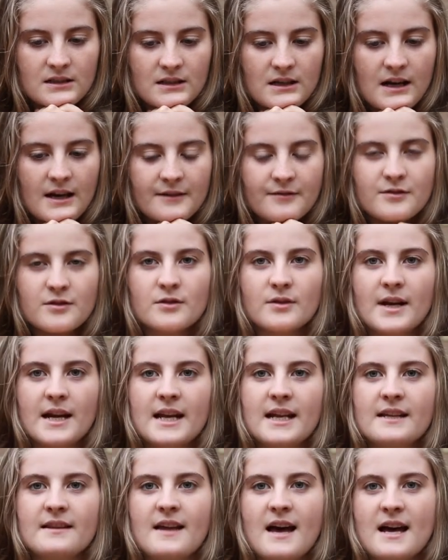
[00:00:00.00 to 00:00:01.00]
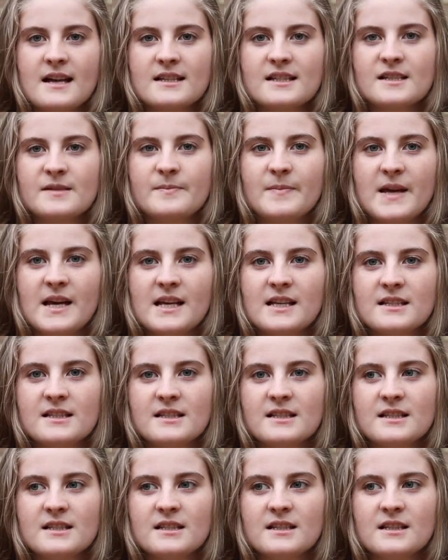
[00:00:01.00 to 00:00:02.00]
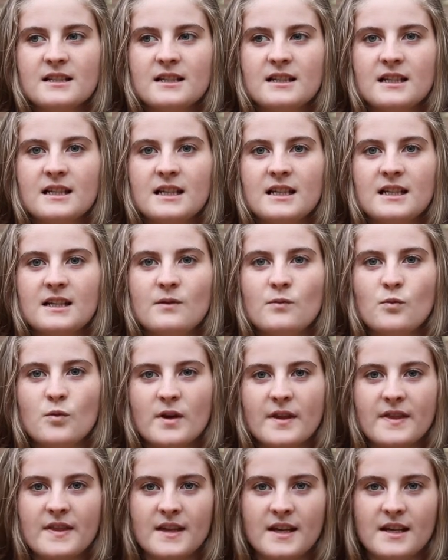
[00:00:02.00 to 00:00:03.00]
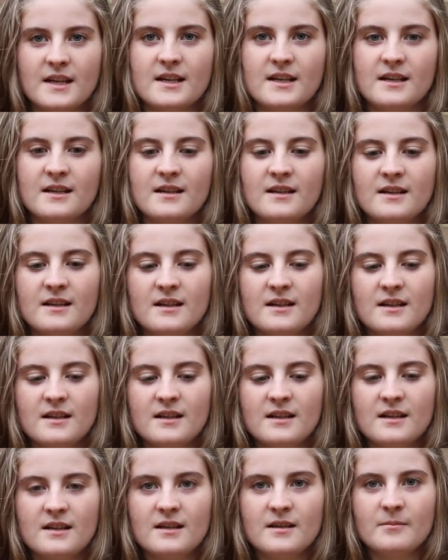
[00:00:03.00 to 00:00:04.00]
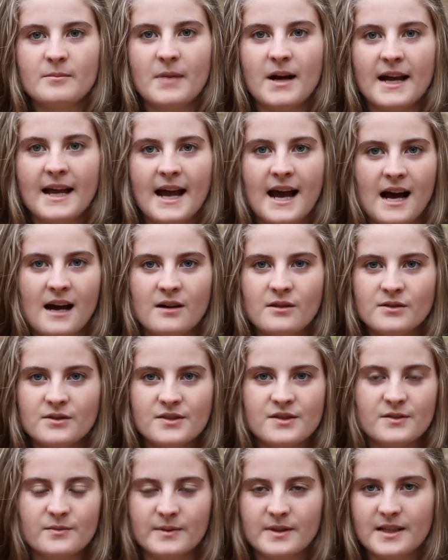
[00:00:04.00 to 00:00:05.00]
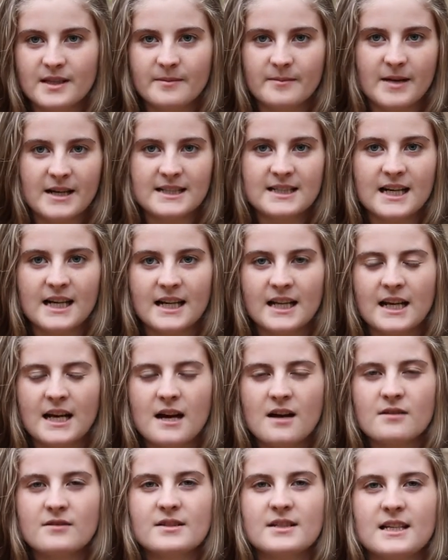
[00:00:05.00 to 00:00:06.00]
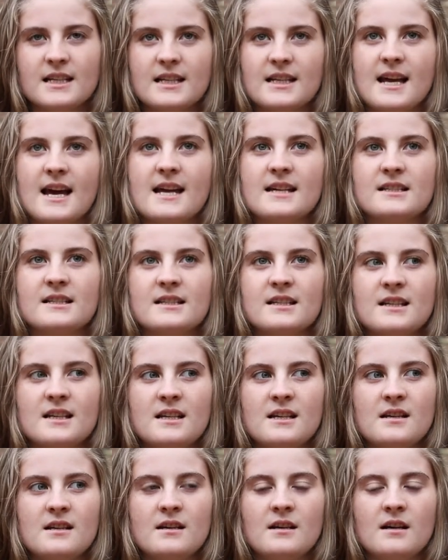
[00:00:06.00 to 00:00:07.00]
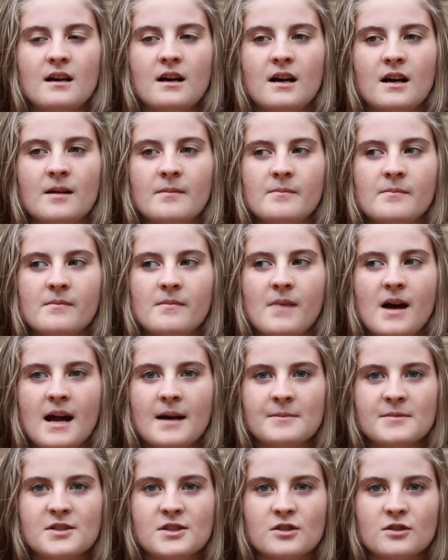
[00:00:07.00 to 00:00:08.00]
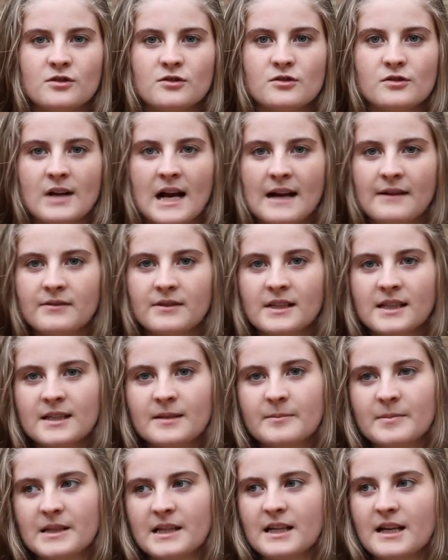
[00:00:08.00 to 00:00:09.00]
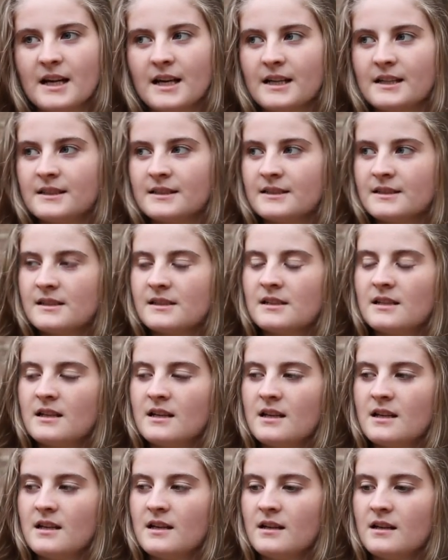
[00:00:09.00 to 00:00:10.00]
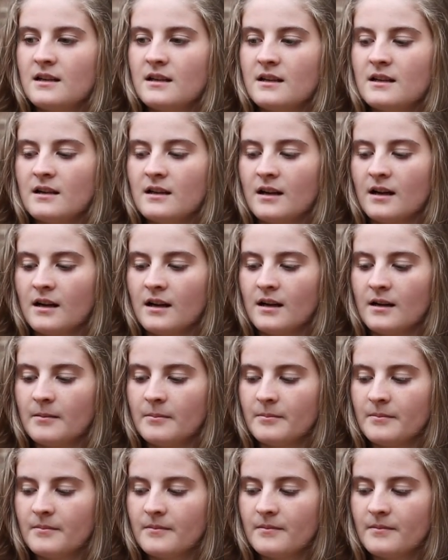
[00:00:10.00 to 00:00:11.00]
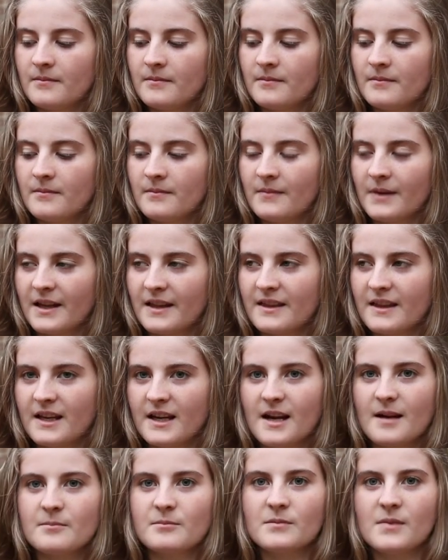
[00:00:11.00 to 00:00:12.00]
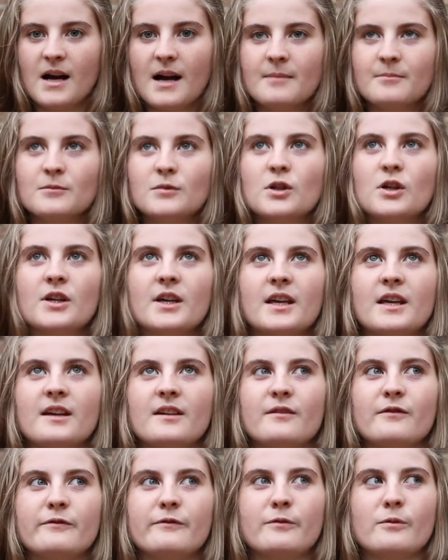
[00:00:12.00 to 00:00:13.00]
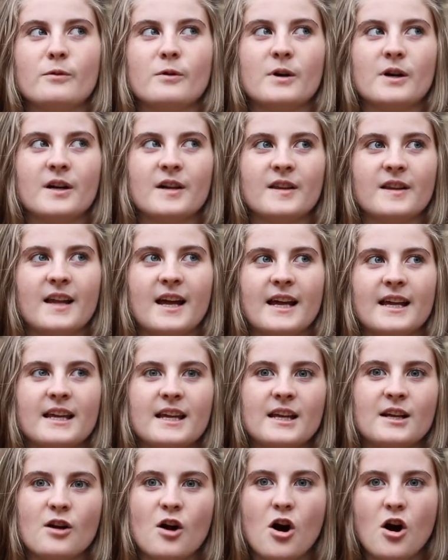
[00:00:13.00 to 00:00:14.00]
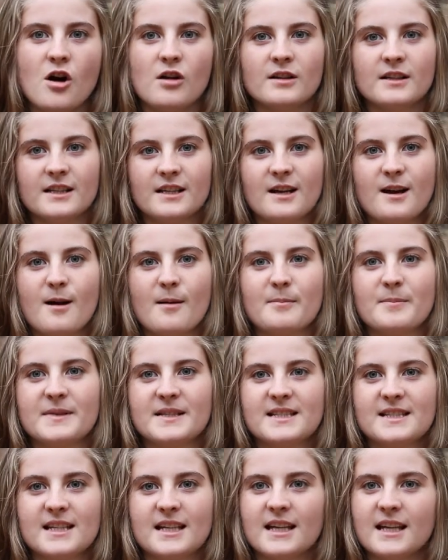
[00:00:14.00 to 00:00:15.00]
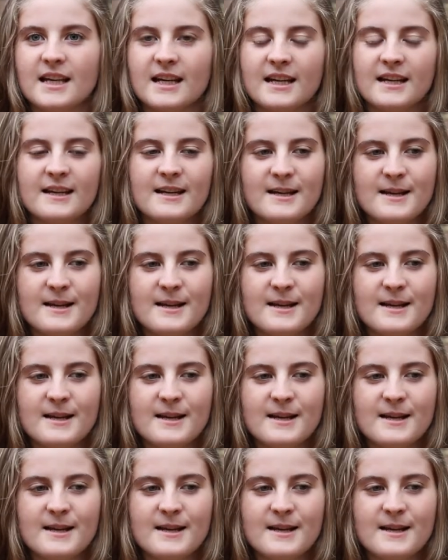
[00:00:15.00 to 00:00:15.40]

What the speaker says: I've created that space within my house, within my tiny house, and yet I'm still traveling because I think I'm looking for like an all-encompassing